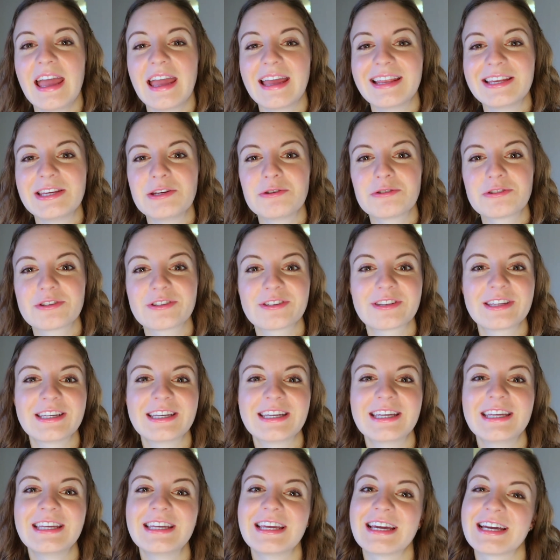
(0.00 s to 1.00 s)
and usually
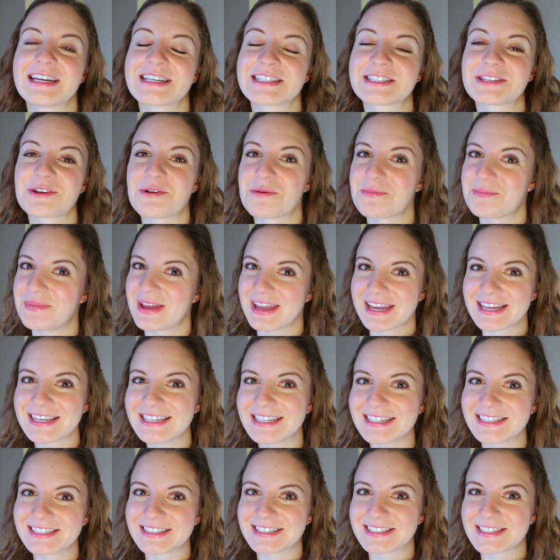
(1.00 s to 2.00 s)
he has
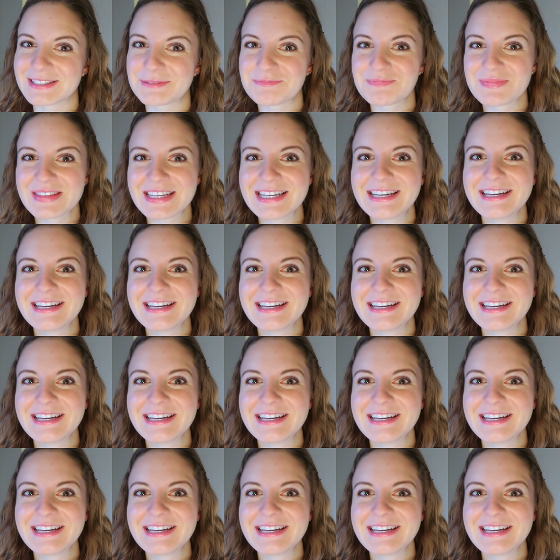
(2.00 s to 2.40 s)
companions,